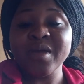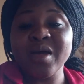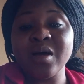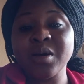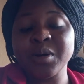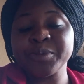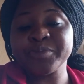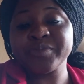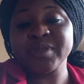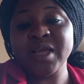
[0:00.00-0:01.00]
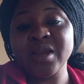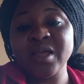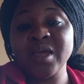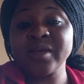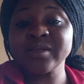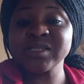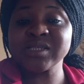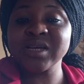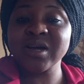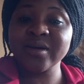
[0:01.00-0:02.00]
Then
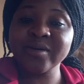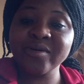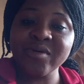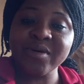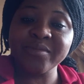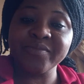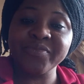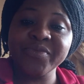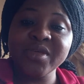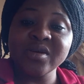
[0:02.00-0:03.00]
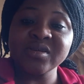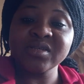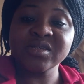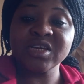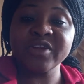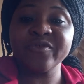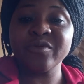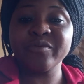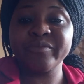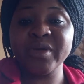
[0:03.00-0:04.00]
Instagram, search
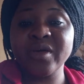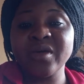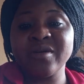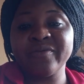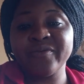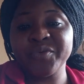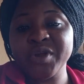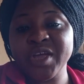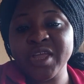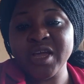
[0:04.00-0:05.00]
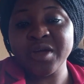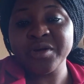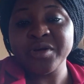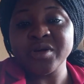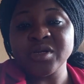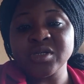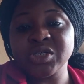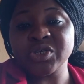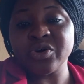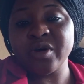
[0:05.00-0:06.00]
for B Ifunanya.
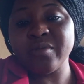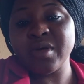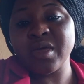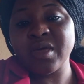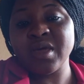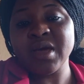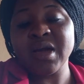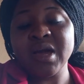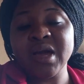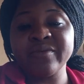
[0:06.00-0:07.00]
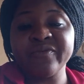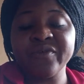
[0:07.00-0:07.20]
Join me and